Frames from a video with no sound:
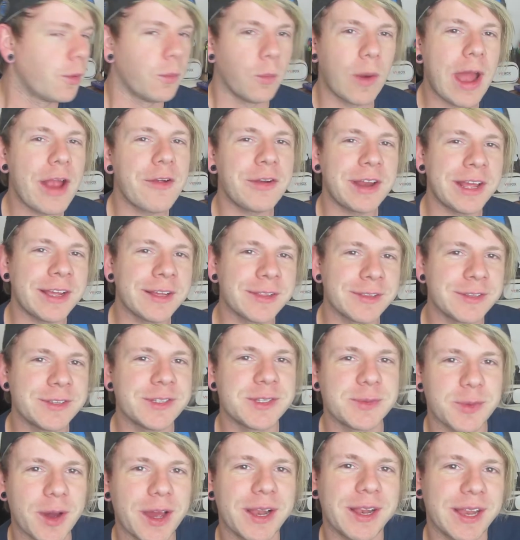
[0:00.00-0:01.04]
Where in England
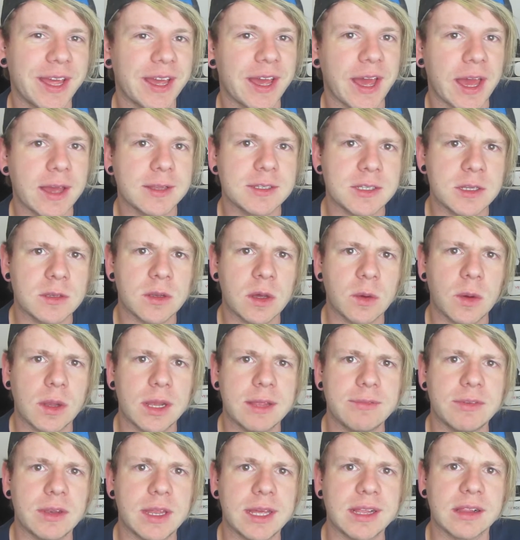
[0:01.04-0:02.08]
do I live? How do you know I
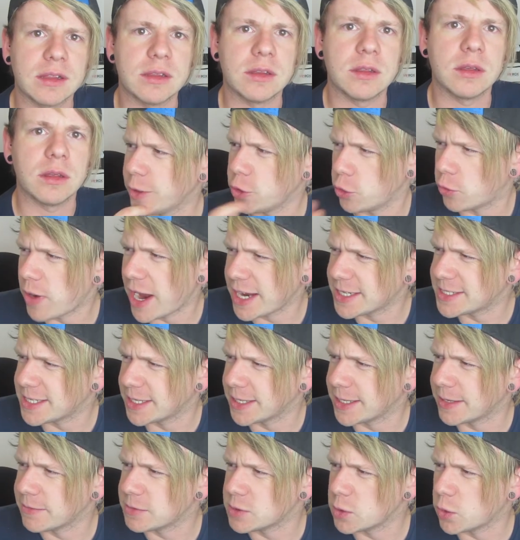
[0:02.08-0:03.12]
live in England? Your
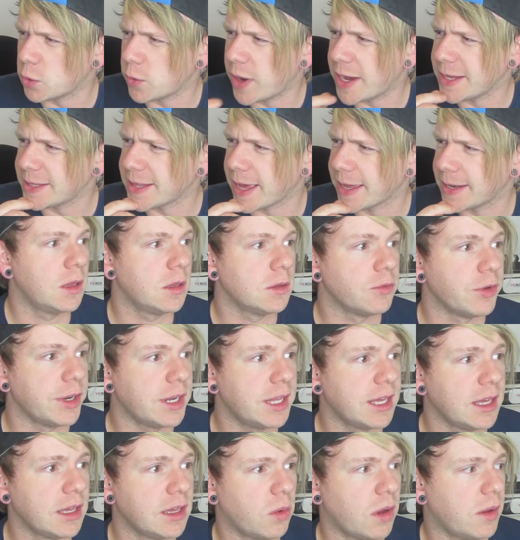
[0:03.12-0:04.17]
accent gives it away, Dan.
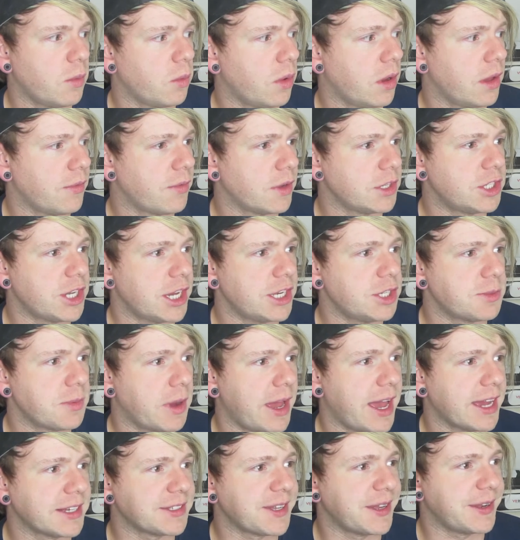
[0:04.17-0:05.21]
Really? What, what if I change
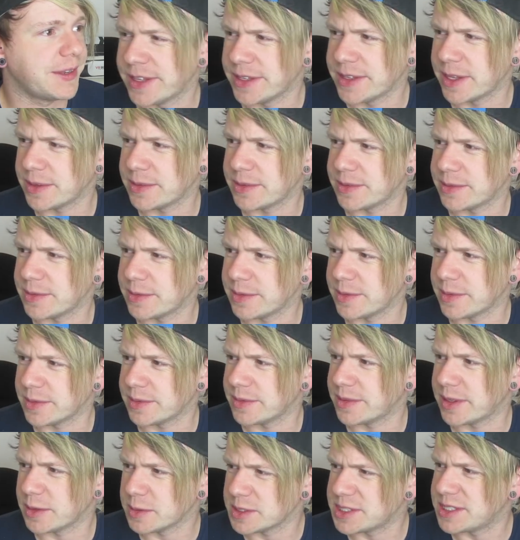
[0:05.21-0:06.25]
my accent? Then
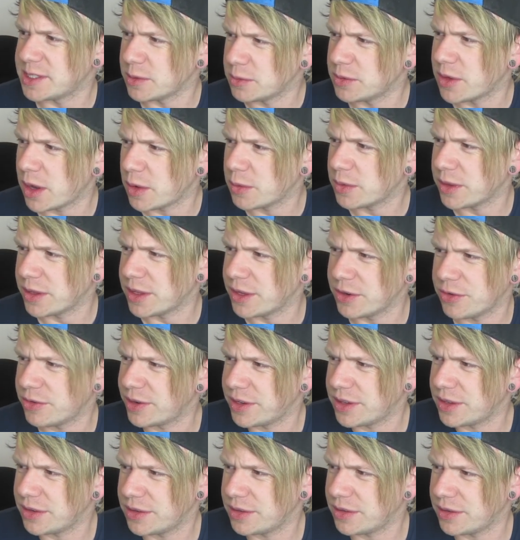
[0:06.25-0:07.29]
they'll still know that you're
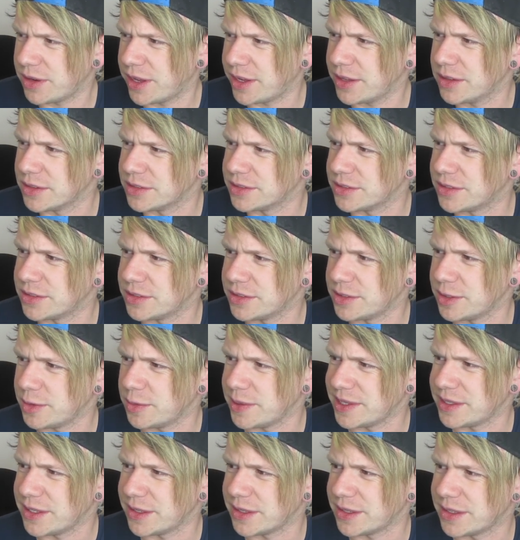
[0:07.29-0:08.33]
in England, you
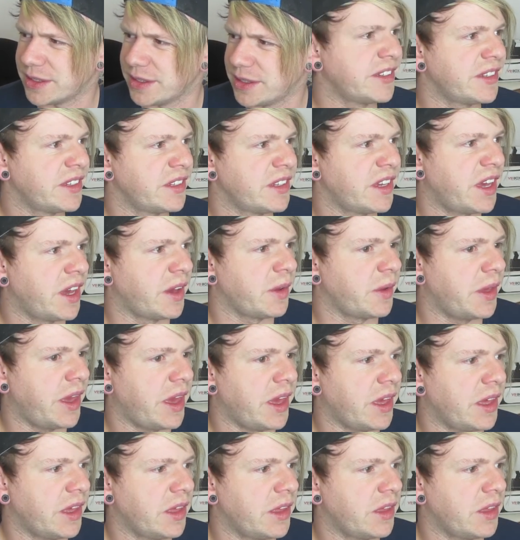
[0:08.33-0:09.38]
idiot. Oh yeah.